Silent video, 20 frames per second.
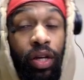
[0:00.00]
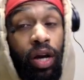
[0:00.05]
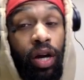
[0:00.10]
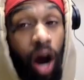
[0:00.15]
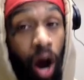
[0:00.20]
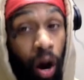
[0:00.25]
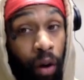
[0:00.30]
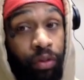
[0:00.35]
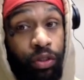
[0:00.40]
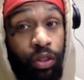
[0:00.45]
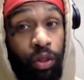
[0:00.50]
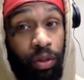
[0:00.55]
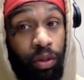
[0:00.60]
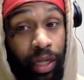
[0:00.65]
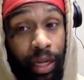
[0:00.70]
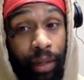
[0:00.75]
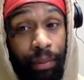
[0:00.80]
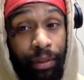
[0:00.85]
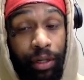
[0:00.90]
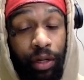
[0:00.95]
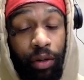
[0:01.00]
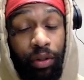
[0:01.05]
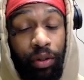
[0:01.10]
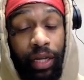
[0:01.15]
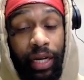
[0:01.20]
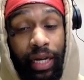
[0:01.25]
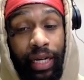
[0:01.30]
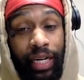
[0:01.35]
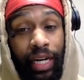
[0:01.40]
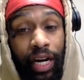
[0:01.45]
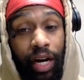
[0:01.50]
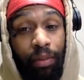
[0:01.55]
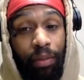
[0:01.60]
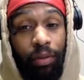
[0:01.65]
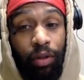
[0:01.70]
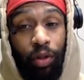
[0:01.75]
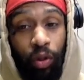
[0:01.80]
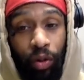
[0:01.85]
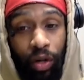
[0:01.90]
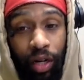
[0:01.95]
Also, let me know that down
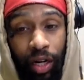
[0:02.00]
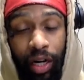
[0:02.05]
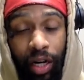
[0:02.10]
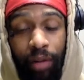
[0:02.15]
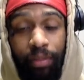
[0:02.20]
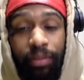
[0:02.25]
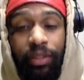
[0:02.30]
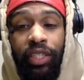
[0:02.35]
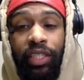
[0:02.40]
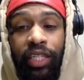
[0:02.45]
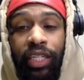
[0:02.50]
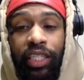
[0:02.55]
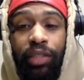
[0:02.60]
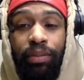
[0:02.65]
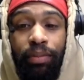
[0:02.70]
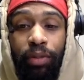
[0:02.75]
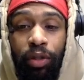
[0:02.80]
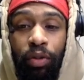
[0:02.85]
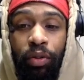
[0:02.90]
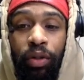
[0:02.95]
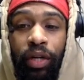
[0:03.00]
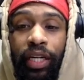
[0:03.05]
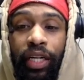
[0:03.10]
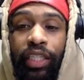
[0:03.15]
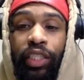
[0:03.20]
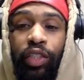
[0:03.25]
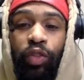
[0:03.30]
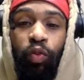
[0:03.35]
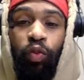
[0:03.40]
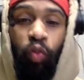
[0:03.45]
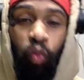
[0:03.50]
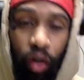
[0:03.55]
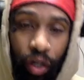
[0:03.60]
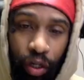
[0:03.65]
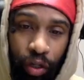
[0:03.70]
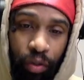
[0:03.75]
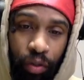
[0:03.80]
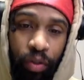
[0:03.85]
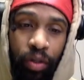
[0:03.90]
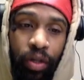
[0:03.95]
below in the comment section below as
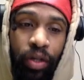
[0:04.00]
well.